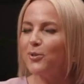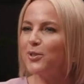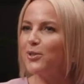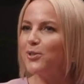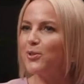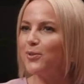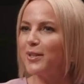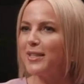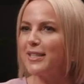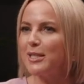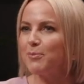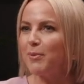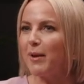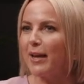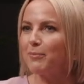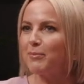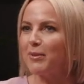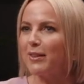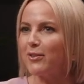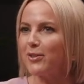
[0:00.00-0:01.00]
You know, you don't
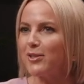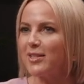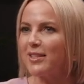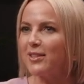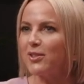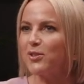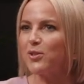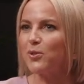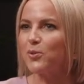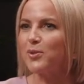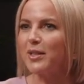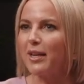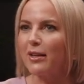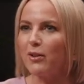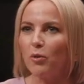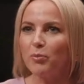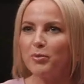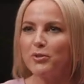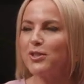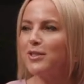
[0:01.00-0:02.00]
expect, but there's those kind
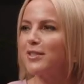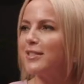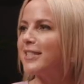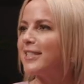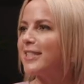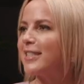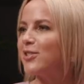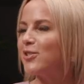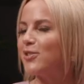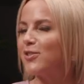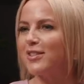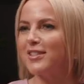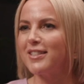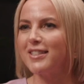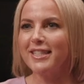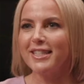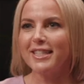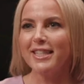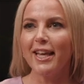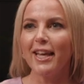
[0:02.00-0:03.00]
of opportunities. You can
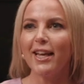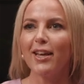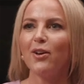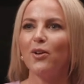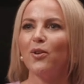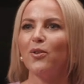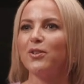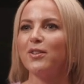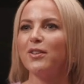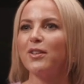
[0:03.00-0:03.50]
sail.